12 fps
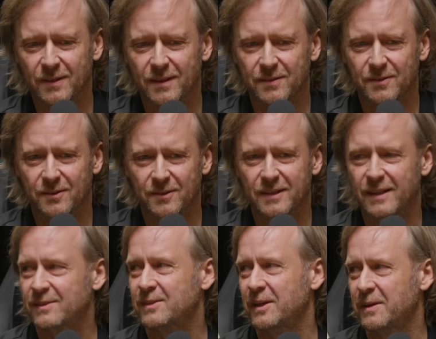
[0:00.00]
as your
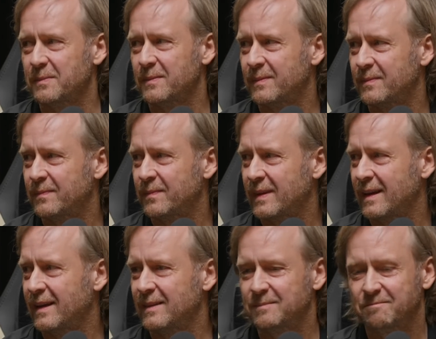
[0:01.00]
next game,
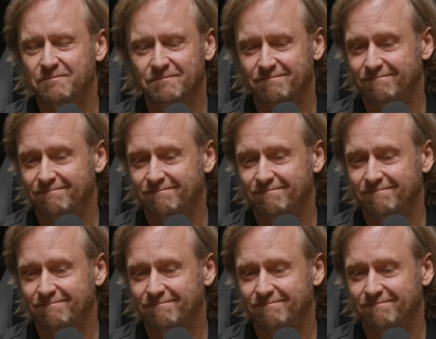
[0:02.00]
and